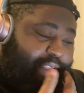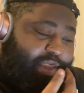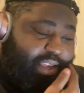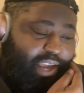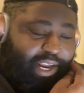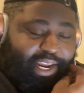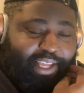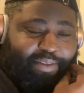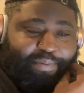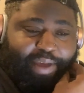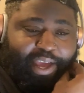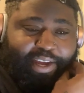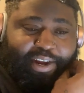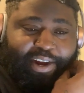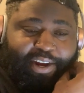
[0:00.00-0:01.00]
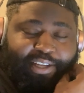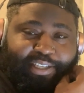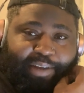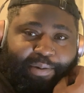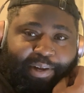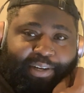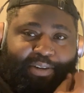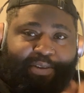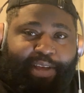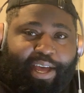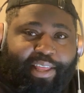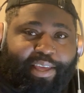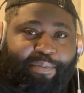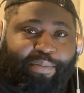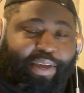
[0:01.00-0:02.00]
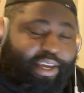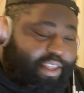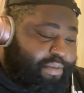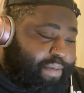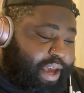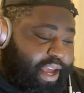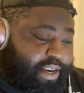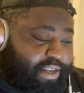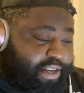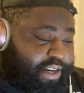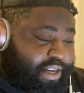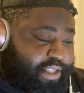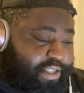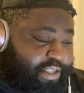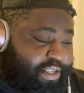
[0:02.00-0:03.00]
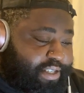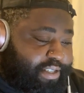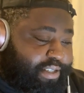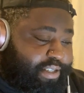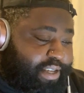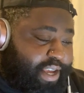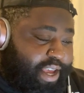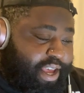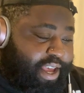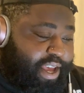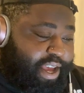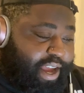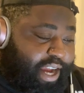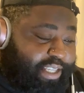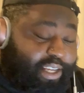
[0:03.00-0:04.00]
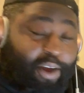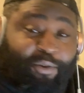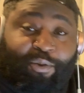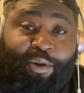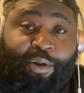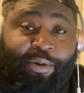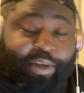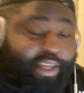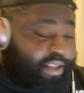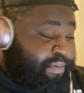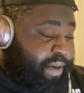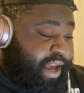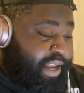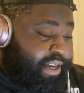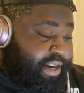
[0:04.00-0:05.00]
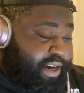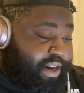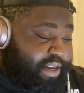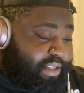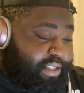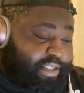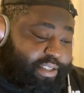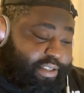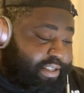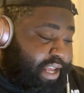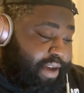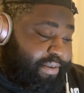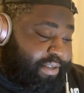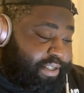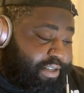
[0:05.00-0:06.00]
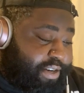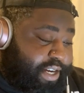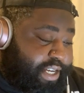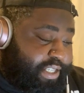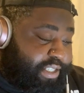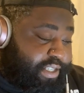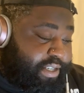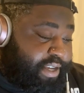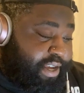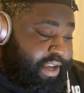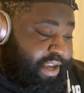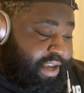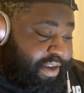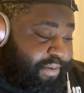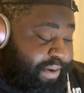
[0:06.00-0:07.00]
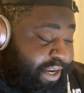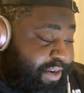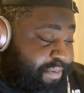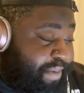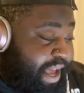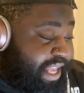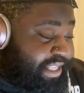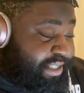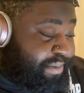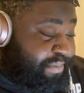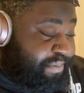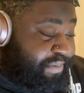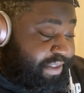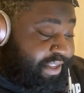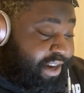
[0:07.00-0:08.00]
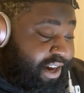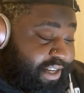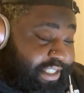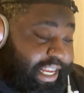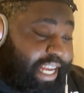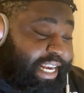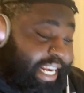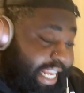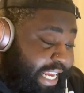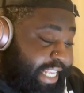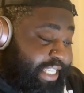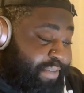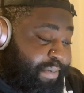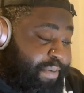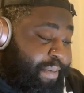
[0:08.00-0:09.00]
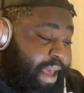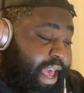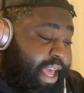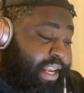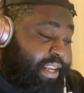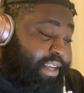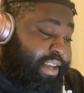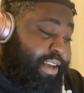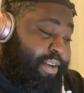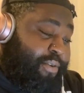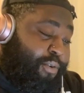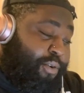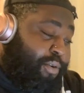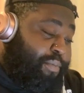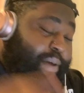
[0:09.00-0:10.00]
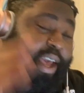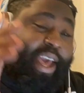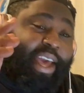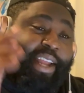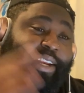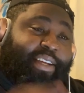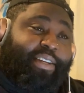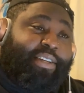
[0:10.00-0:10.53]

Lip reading: I like the ban cards. I want to know how they pick the ban cards because I saw Rogue in the ban cards and that was crazy. We need to ban some cards that need to be banned or banned.